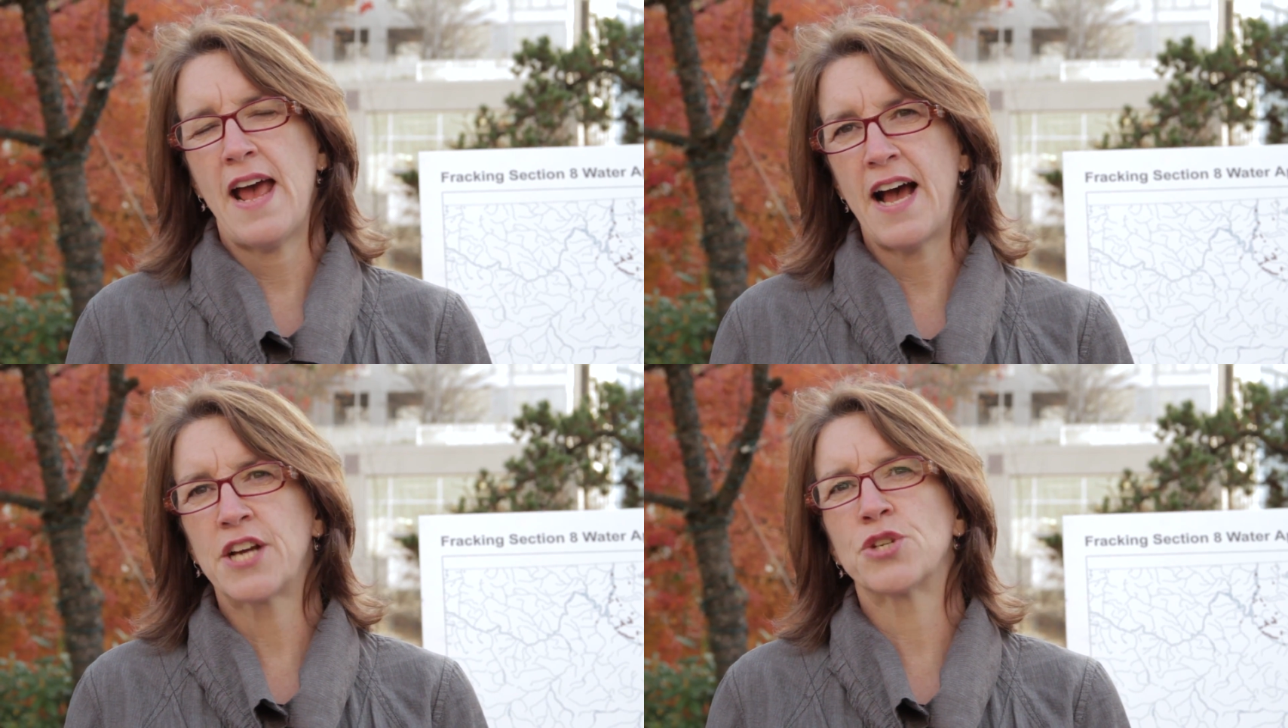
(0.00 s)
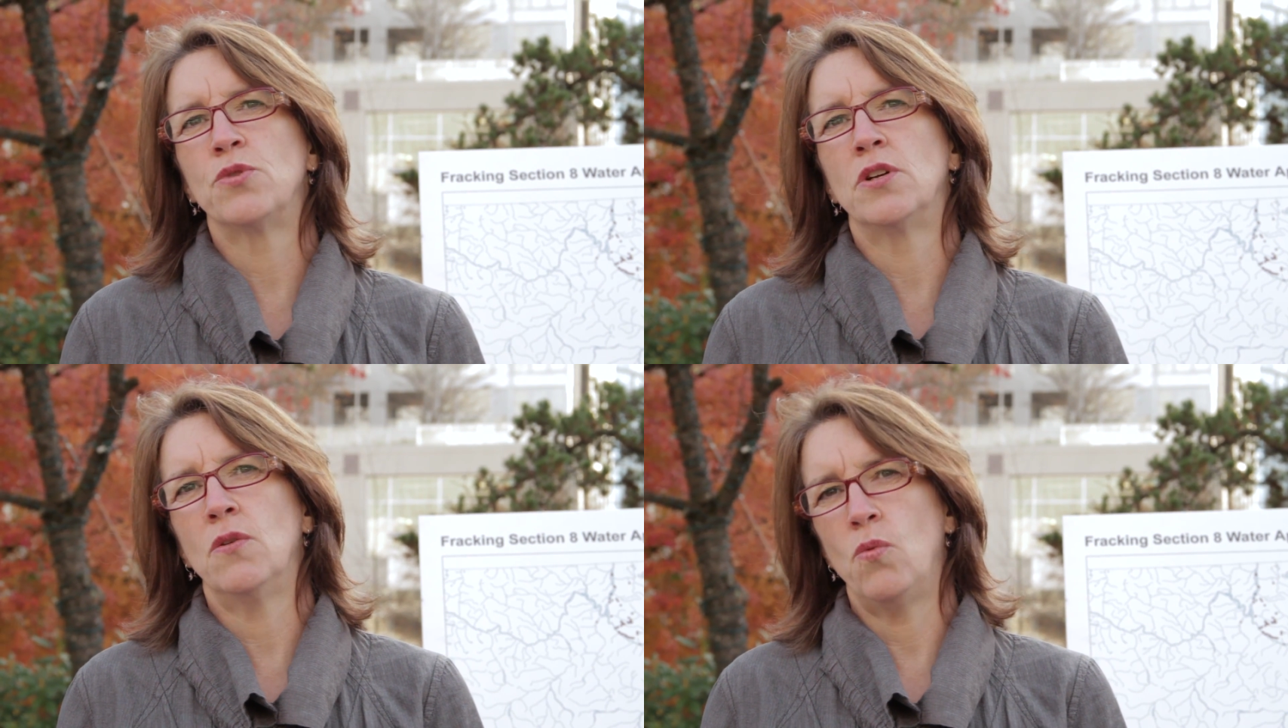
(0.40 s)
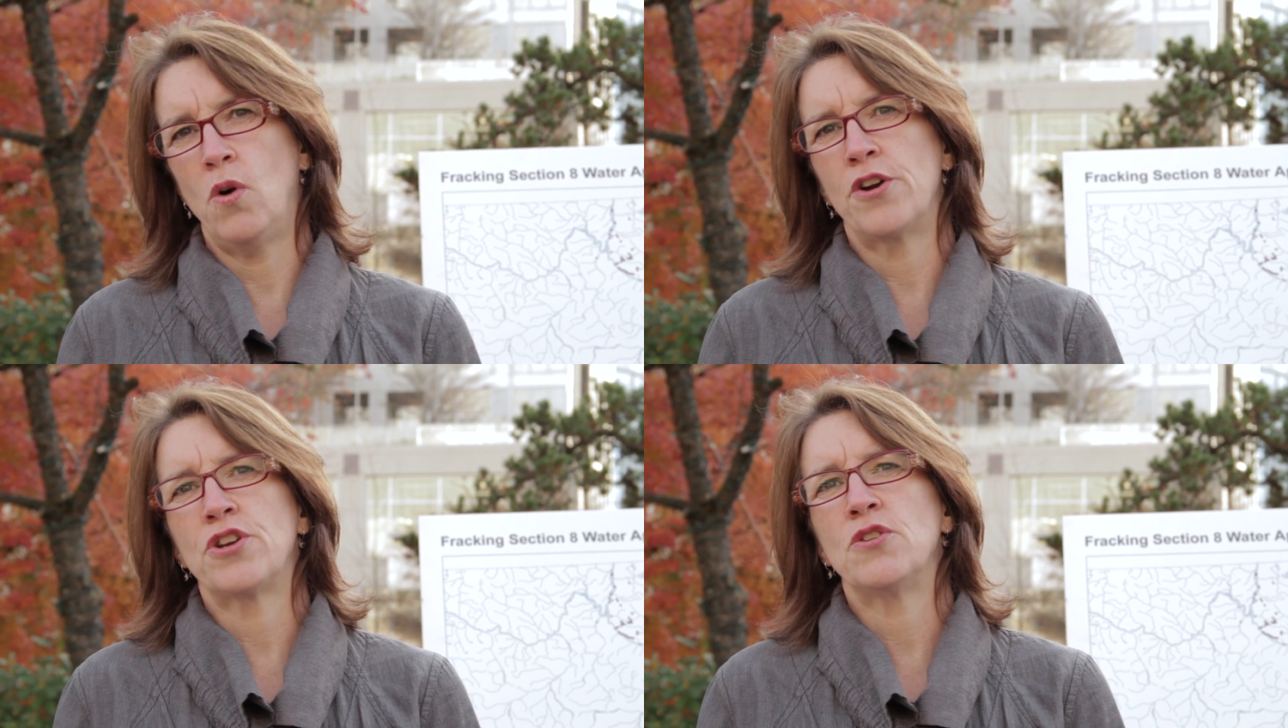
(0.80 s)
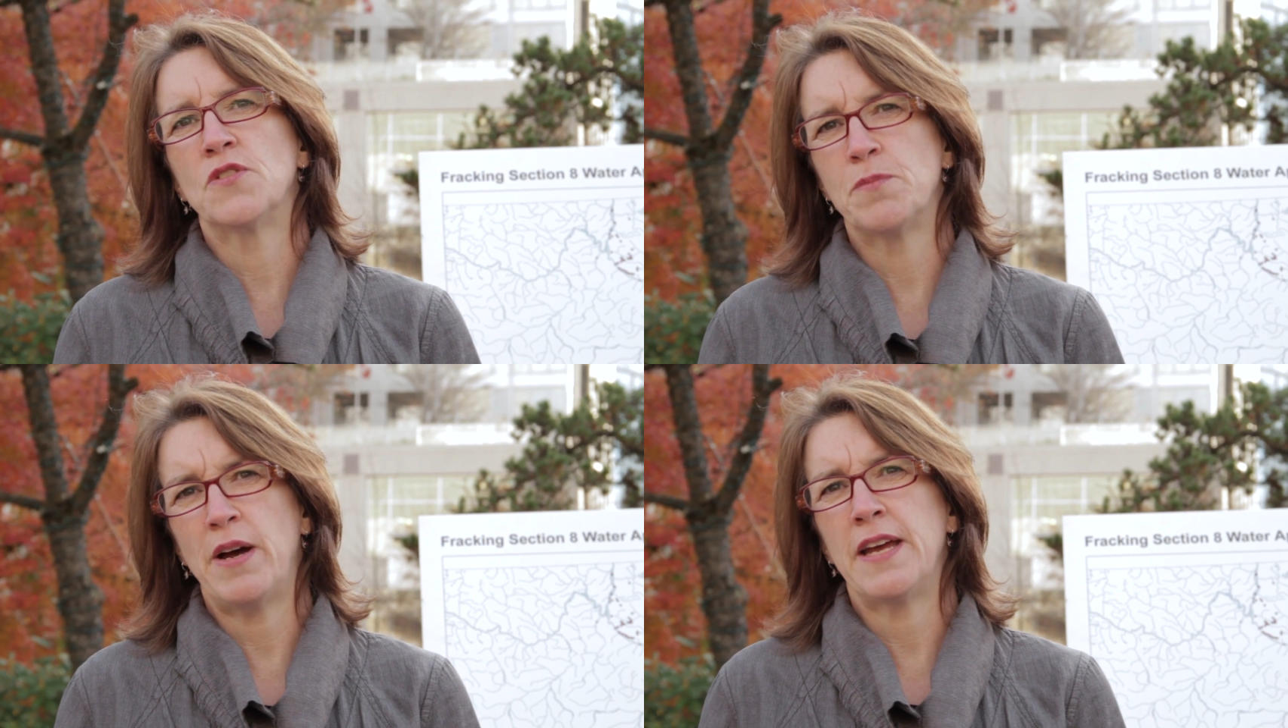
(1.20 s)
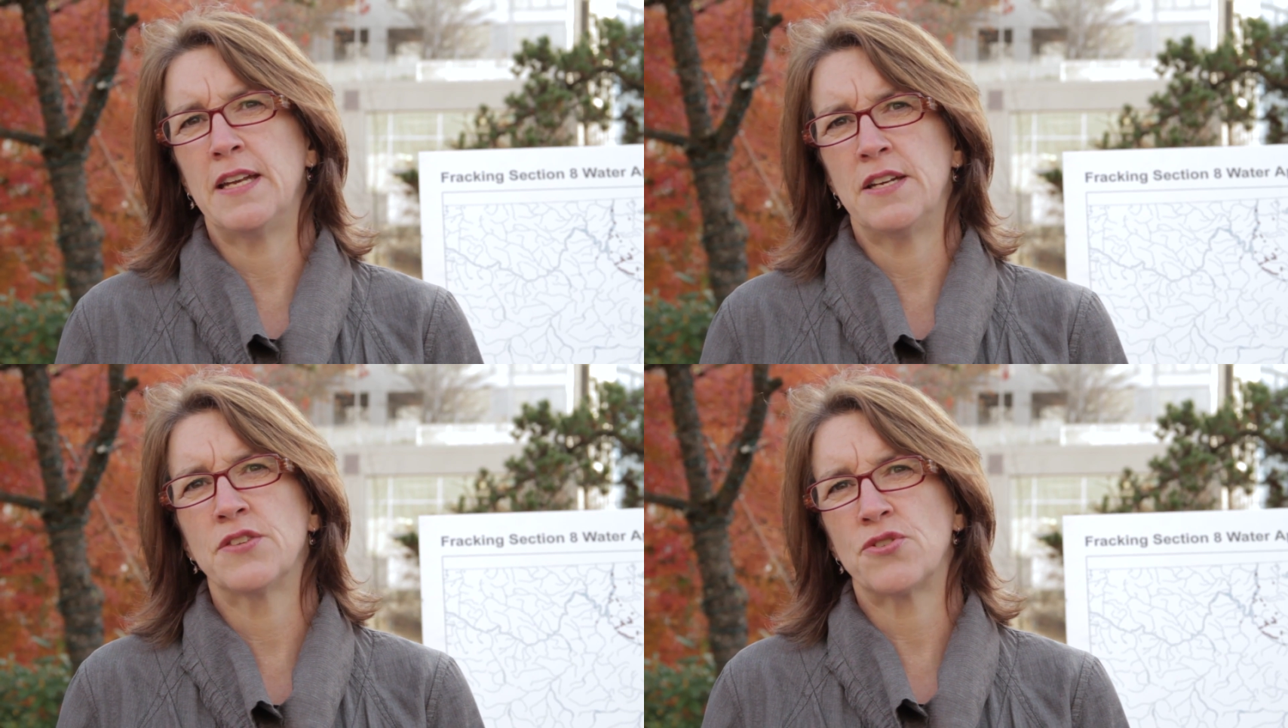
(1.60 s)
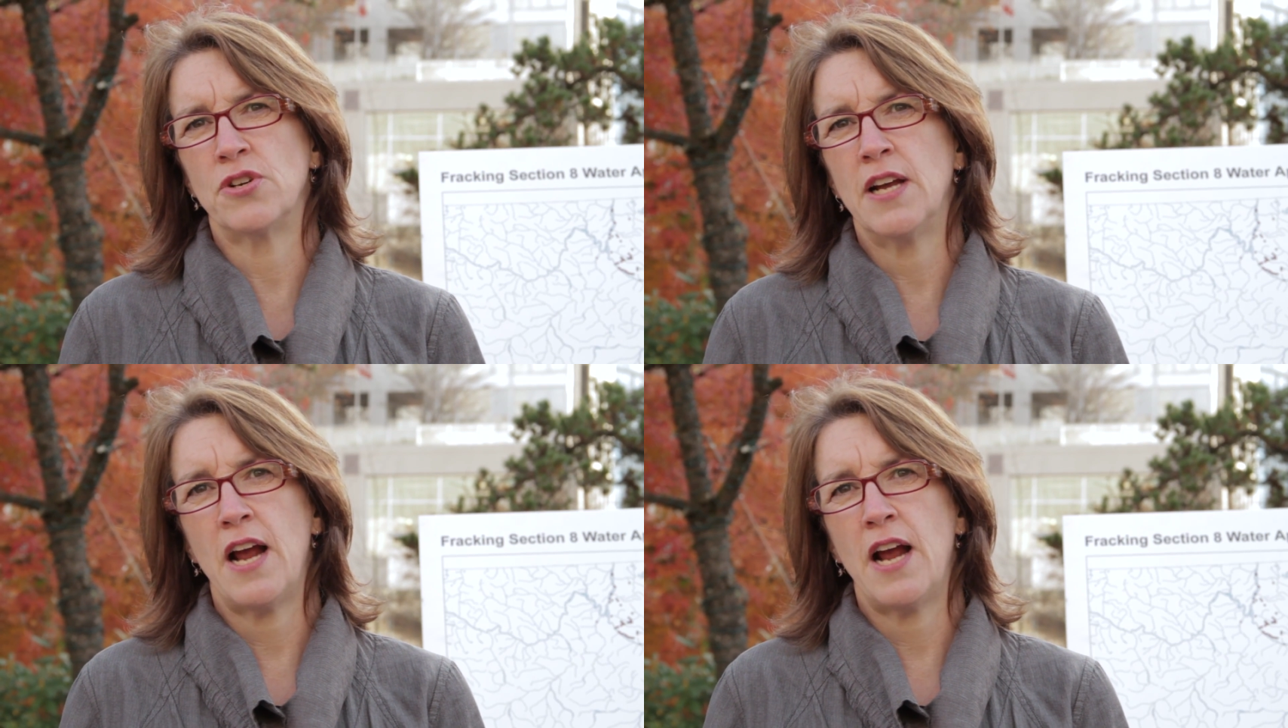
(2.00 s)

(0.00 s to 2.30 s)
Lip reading: actual water use by industry,